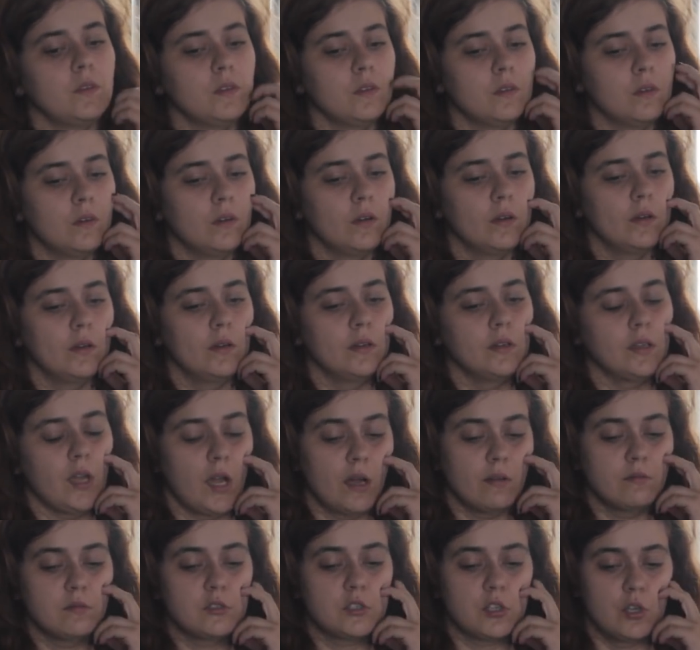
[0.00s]
Yeah,
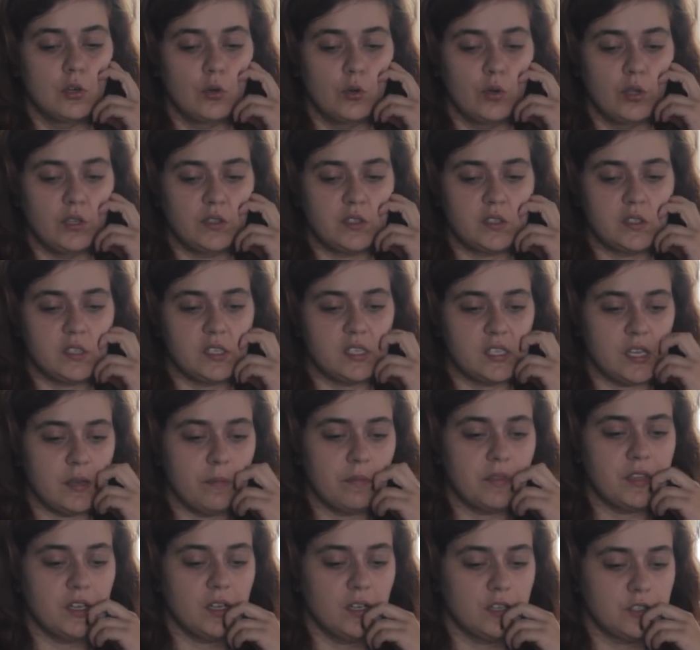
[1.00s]
so it's the same
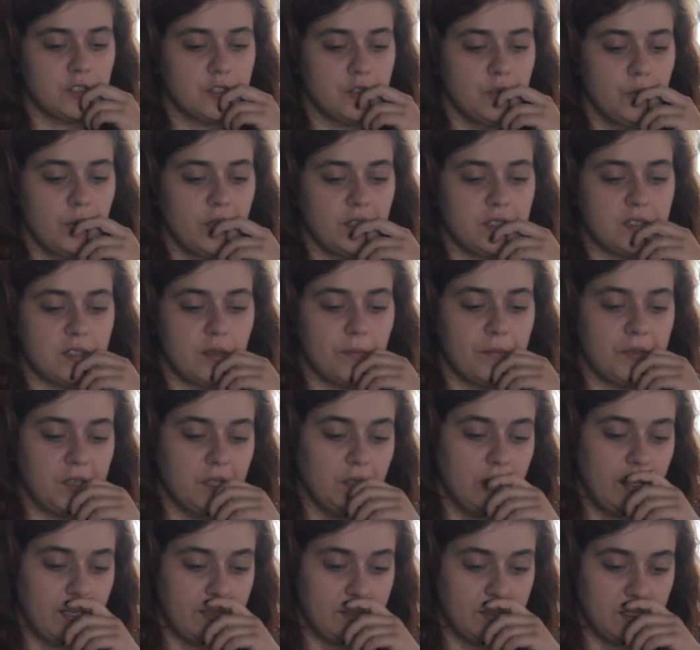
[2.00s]
thing as doing something
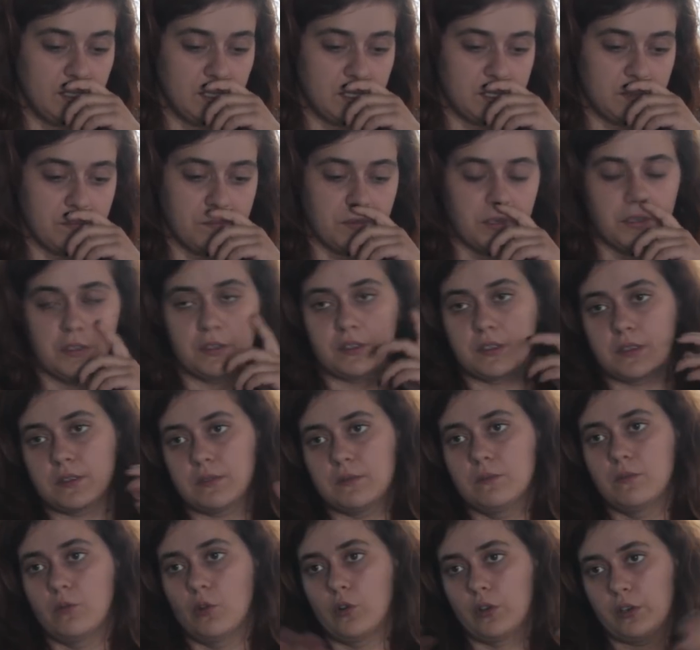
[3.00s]
like this, but it's
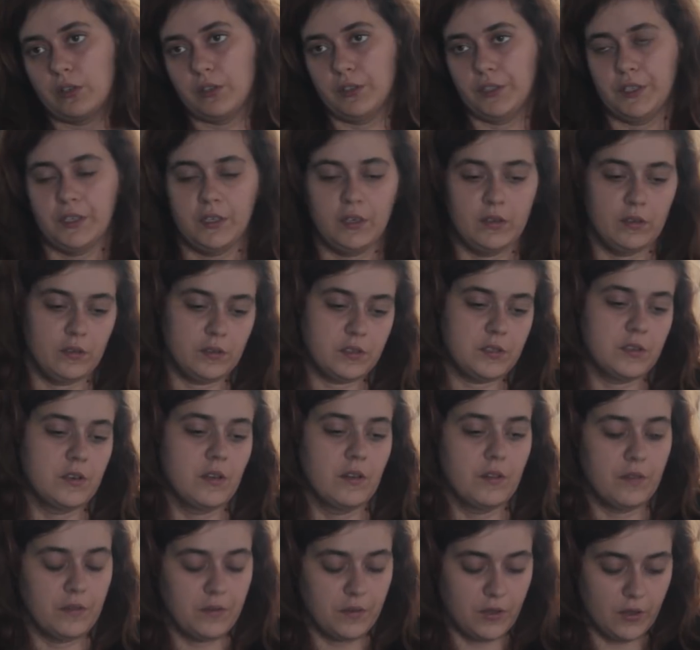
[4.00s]
more clean and it's in
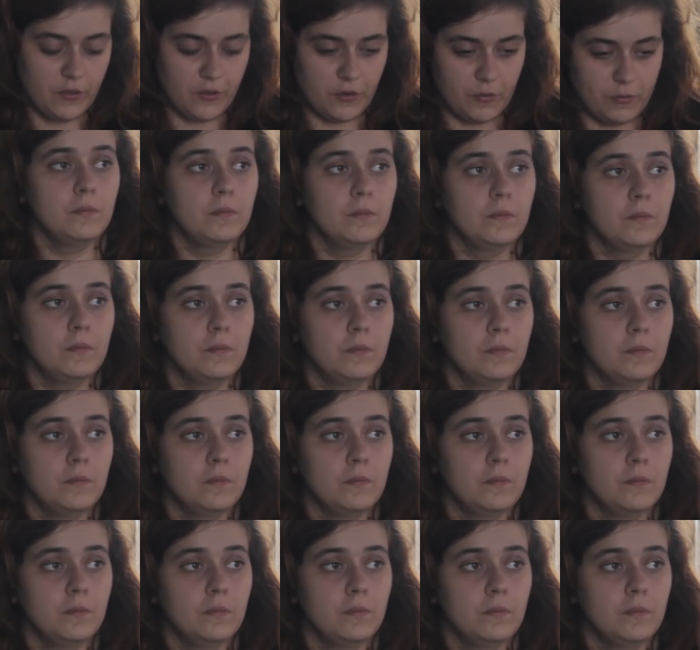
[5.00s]
another place,
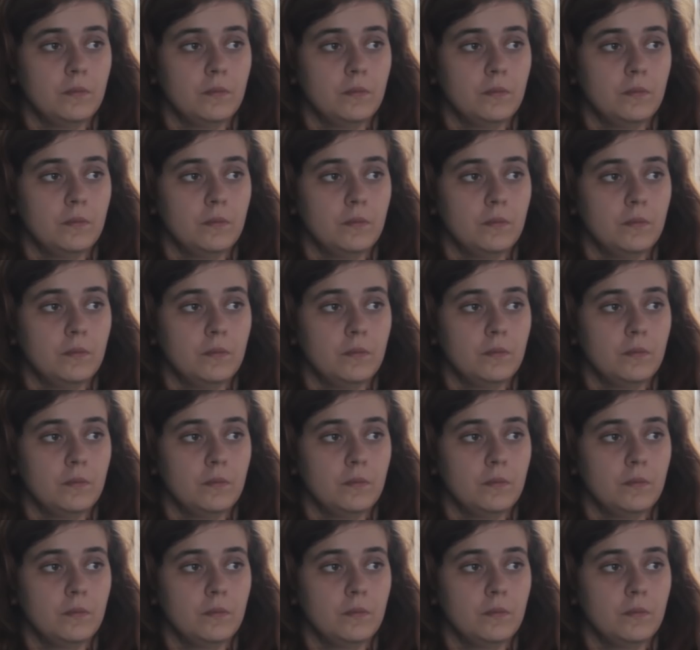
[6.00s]
basically.
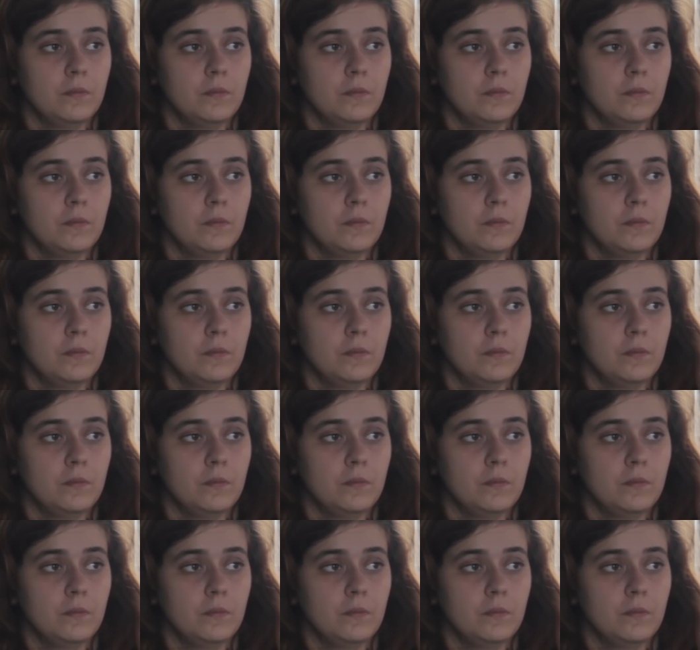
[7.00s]
Yeah.